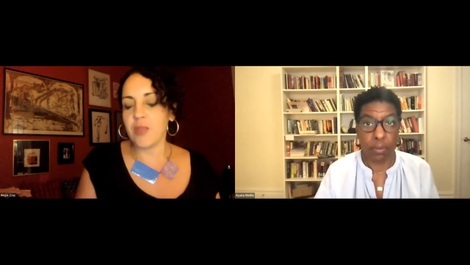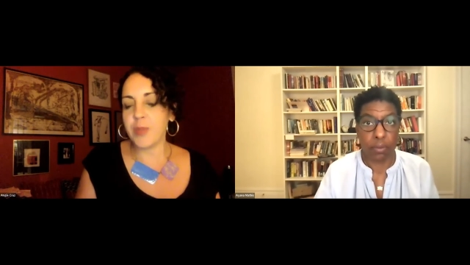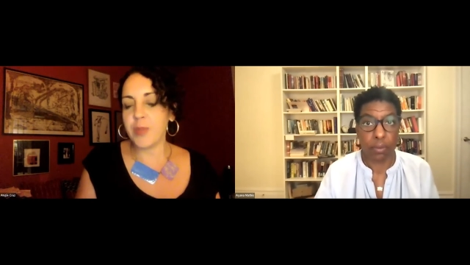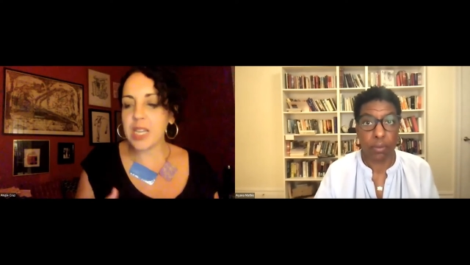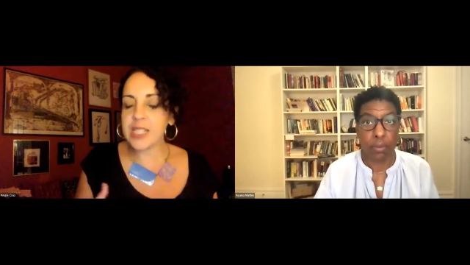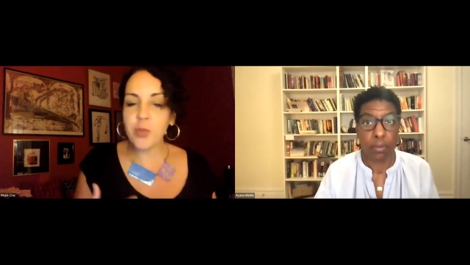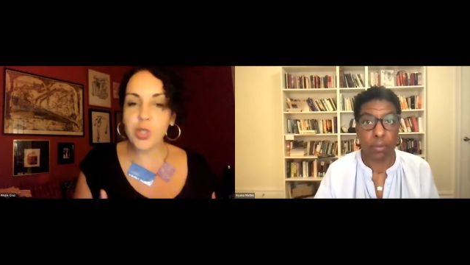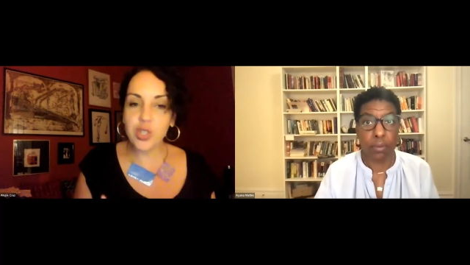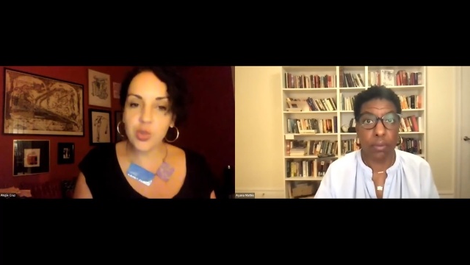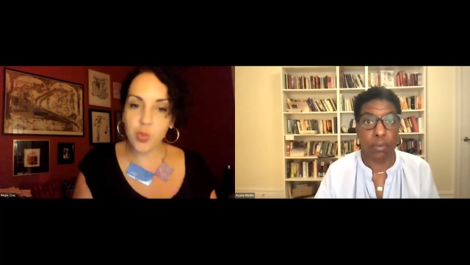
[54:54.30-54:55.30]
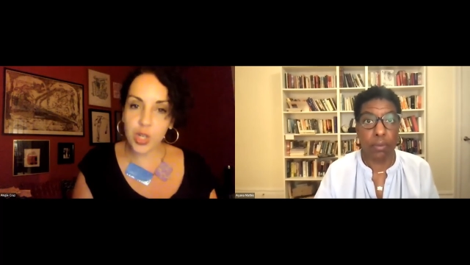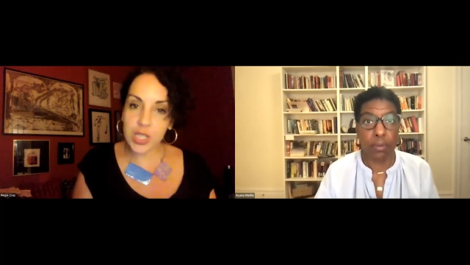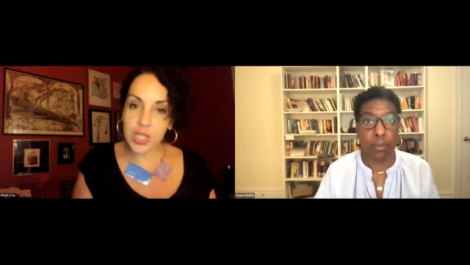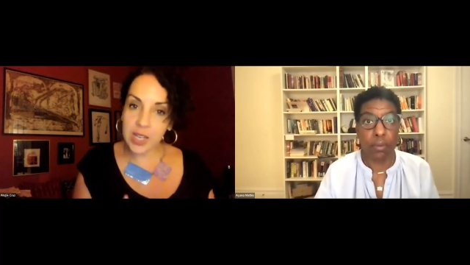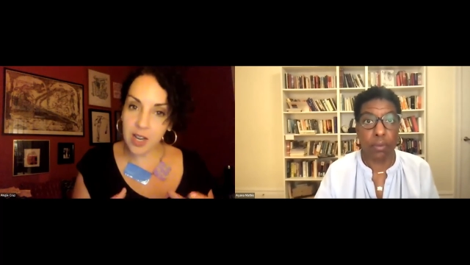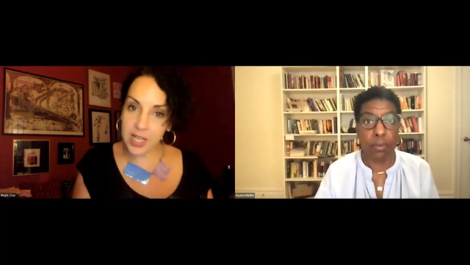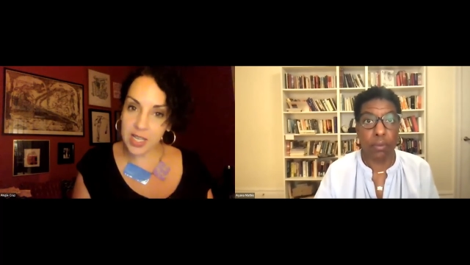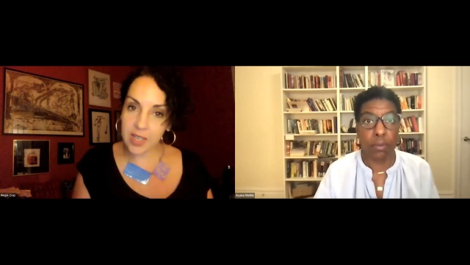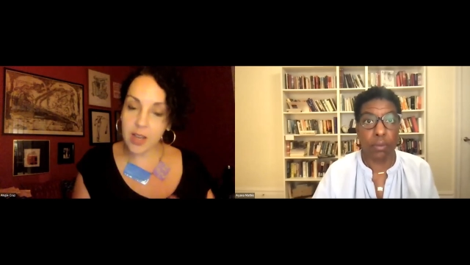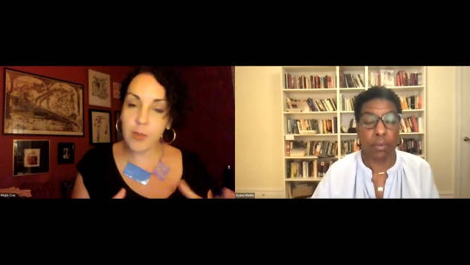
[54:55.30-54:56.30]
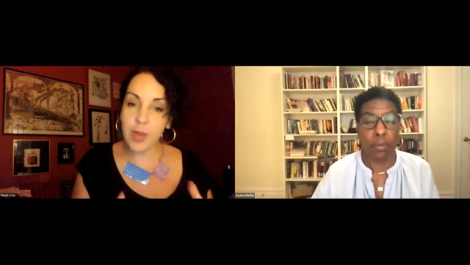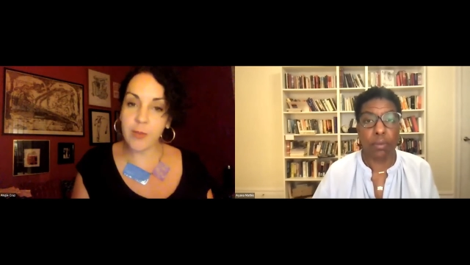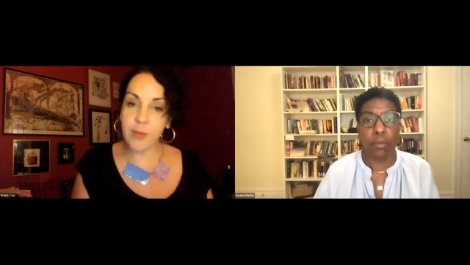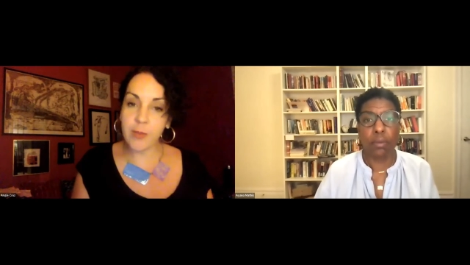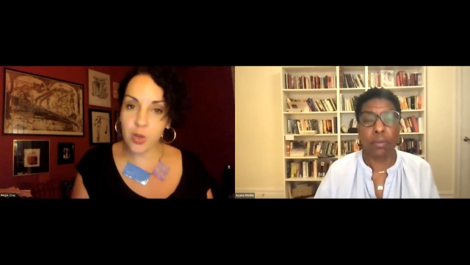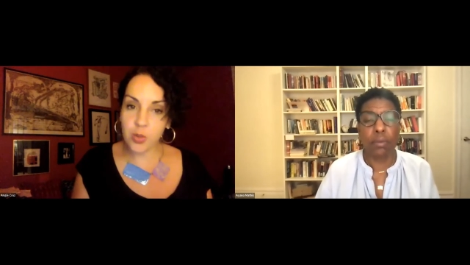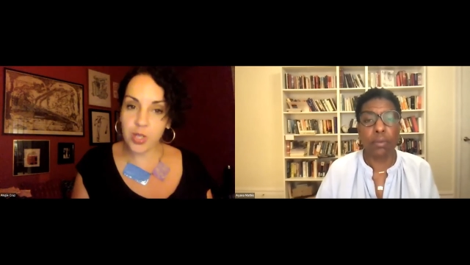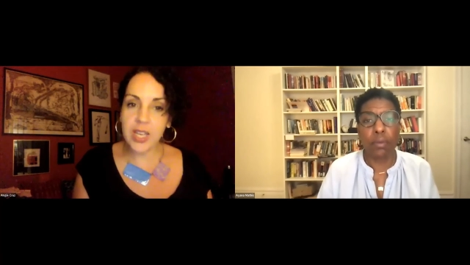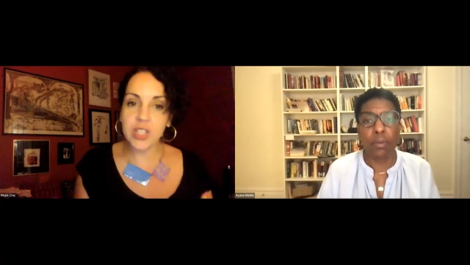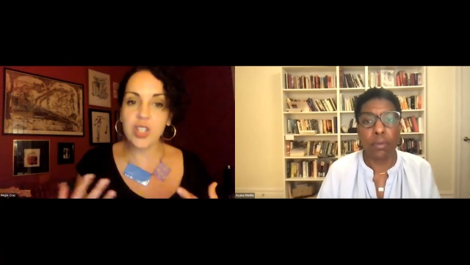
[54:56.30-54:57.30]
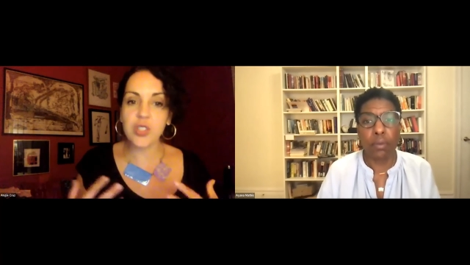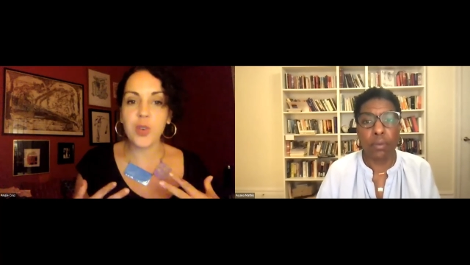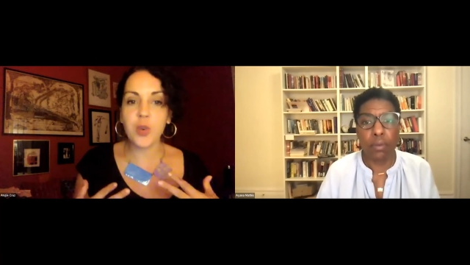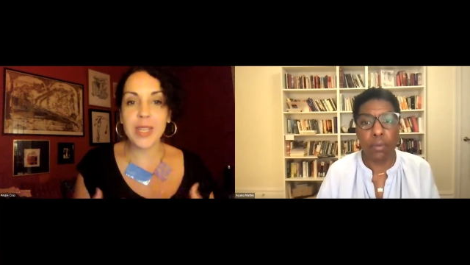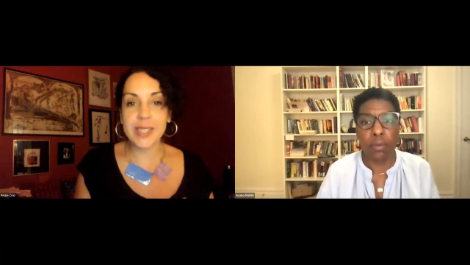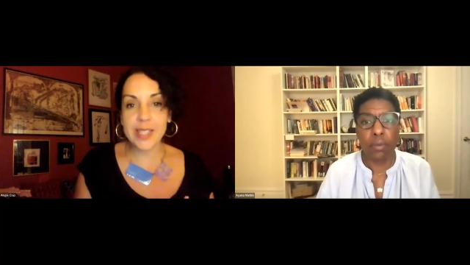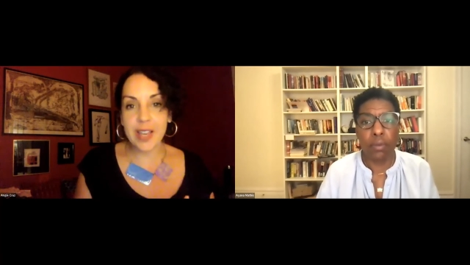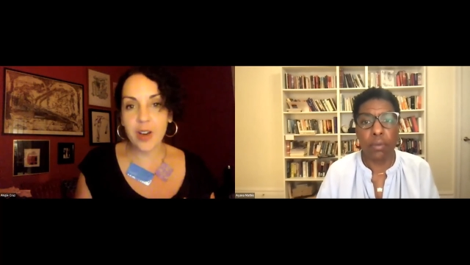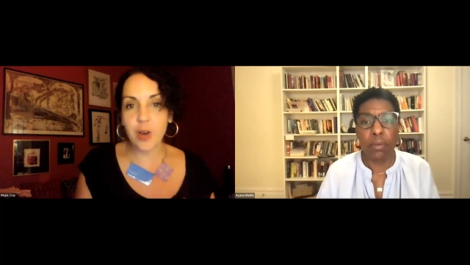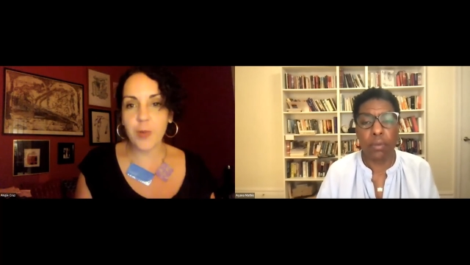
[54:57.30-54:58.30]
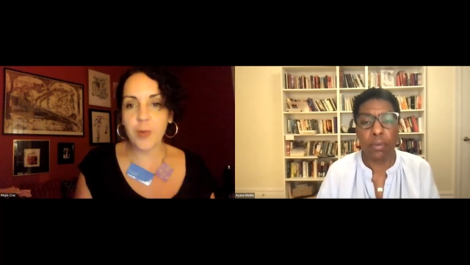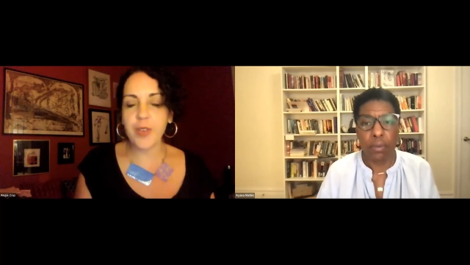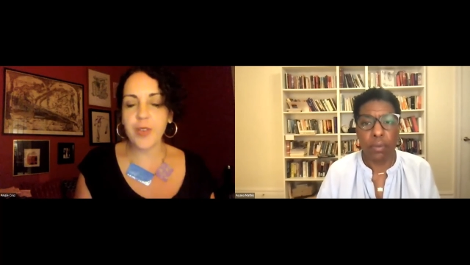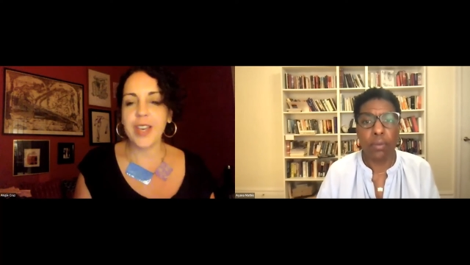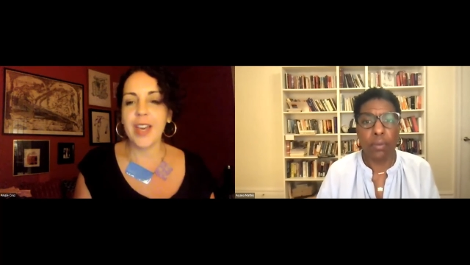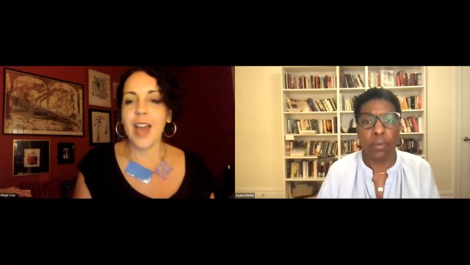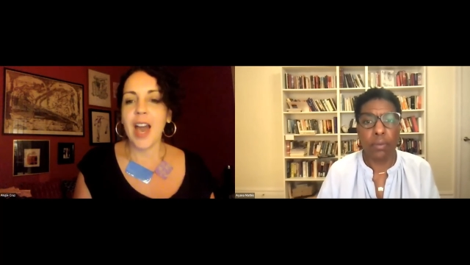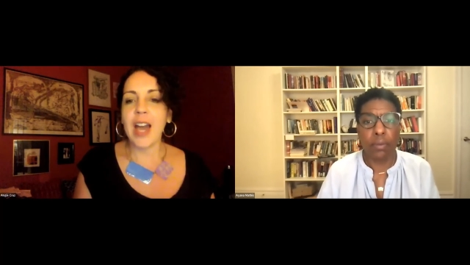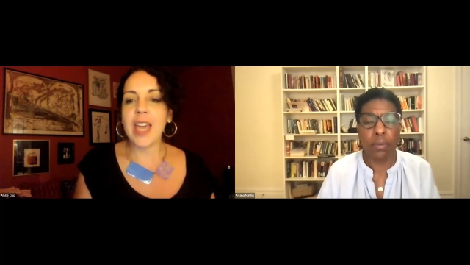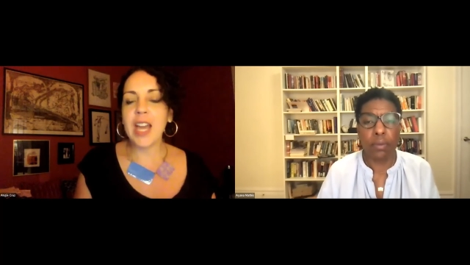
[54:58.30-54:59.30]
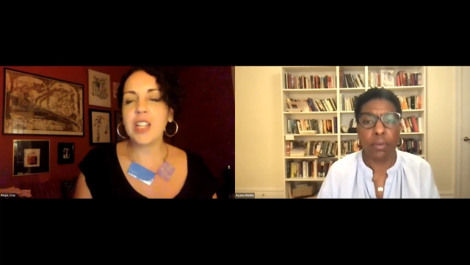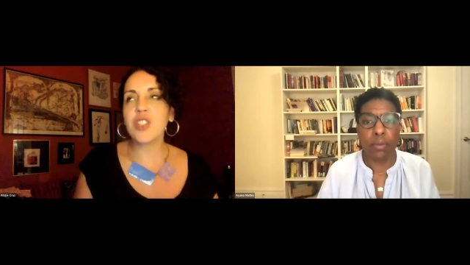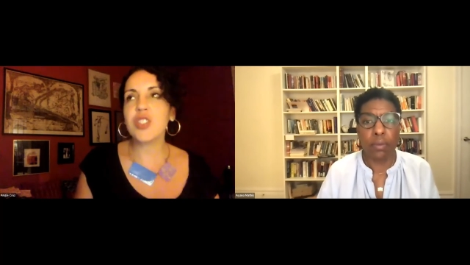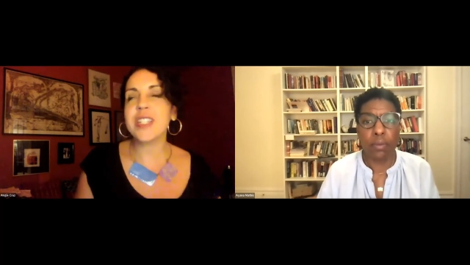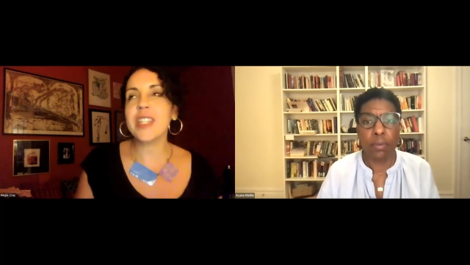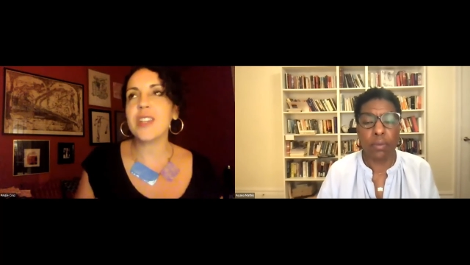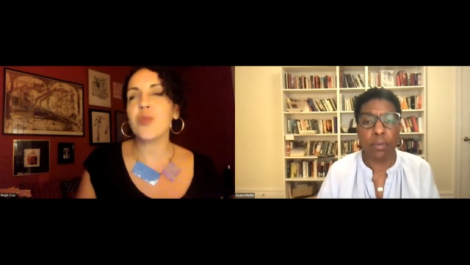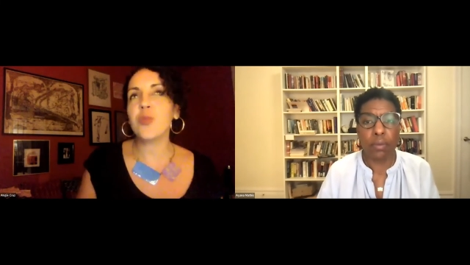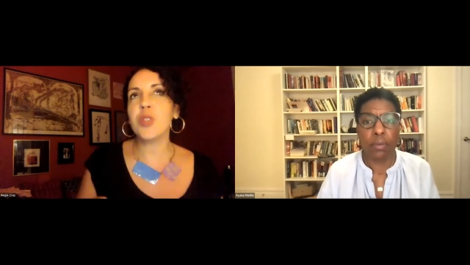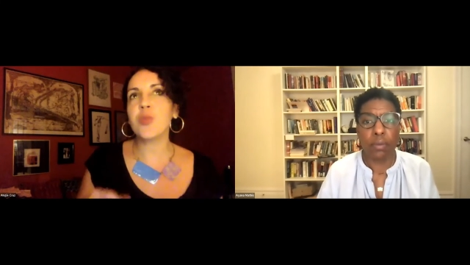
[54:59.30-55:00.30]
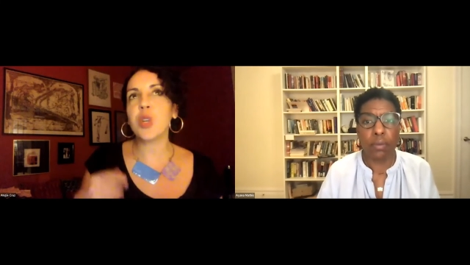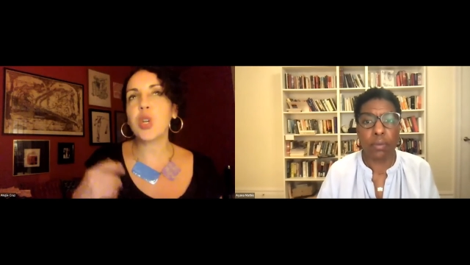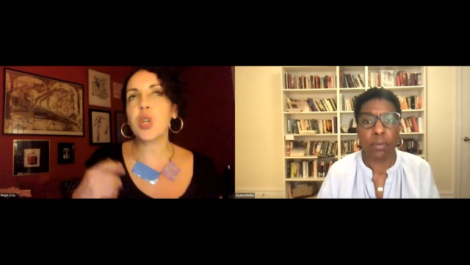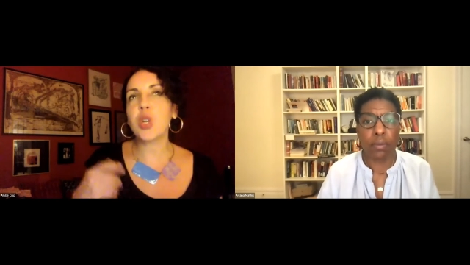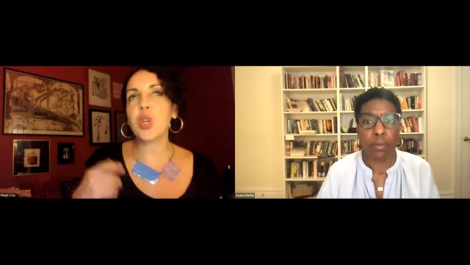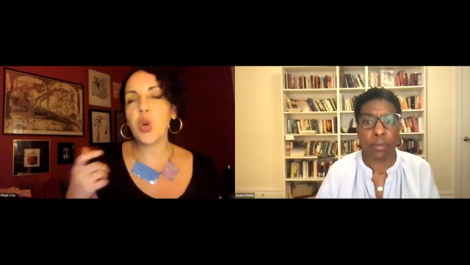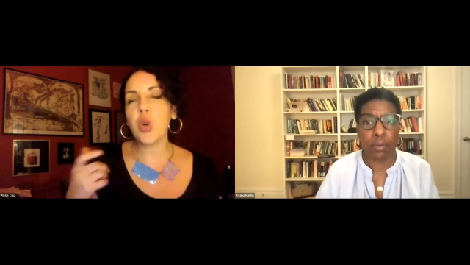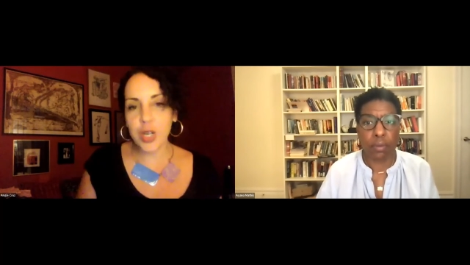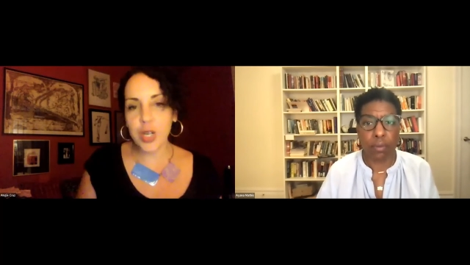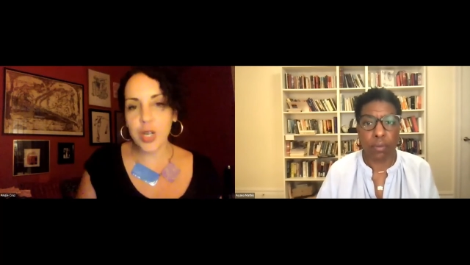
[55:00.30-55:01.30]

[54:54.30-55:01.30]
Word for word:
Speaker 1: because I was just working on it on my phone and just for myself, I actually would record